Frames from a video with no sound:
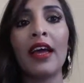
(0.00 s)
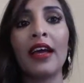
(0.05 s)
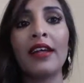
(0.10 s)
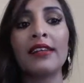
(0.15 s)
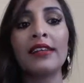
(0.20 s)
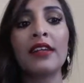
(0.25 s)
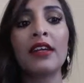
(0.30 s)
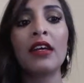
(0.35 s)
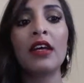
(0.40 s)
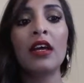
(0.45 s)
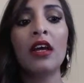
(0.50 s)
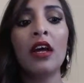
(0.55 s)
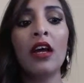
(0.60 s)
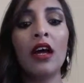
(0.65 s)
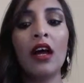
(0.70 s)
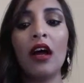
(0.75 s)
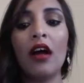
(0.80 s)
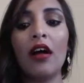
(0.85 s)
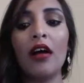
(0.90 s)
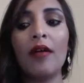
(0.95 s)
and
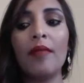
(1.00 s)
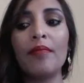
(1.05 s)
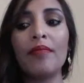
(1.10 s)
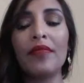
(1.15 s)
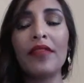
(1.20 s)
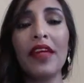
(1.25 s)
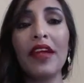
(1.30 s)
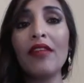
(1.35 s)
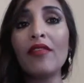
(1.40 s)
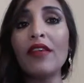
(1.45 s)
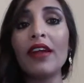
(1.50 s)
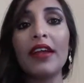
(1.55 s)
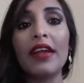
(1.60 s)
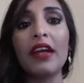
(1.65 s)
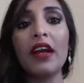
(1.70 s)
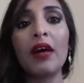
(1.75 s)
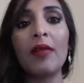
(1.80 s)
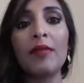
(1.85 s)
they're great.